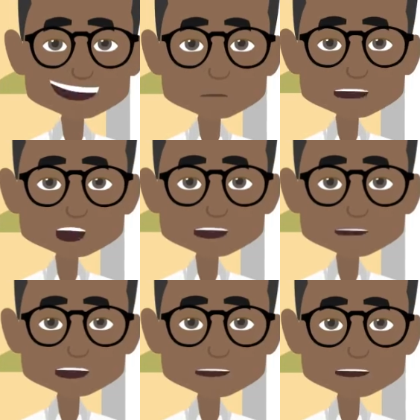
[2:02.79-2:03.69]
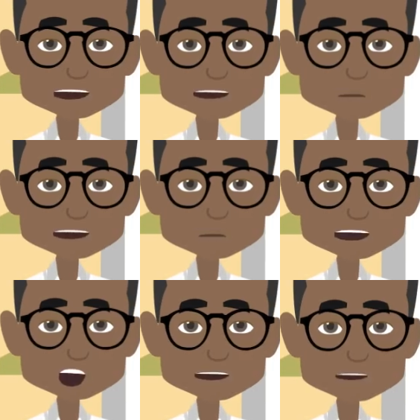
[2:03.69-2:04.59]
Simplified debit
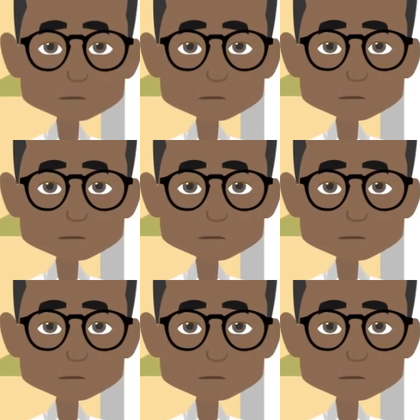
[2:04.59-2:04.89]
calculation.